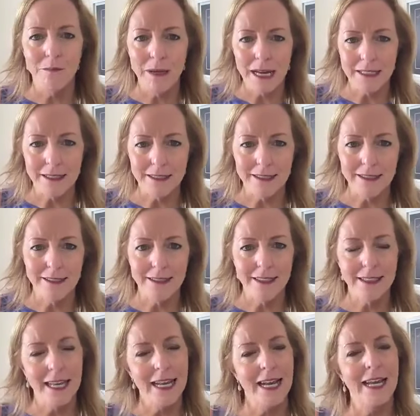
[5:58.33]
best
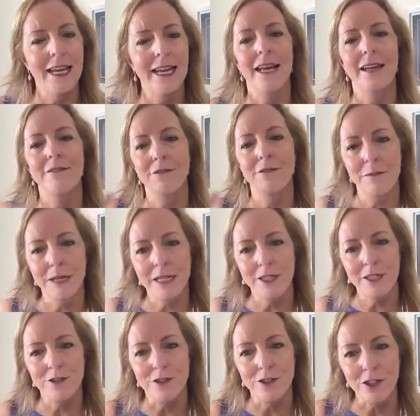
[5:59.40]
today and for many
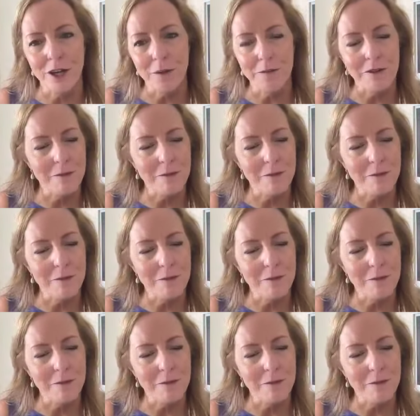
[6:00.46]
years to come.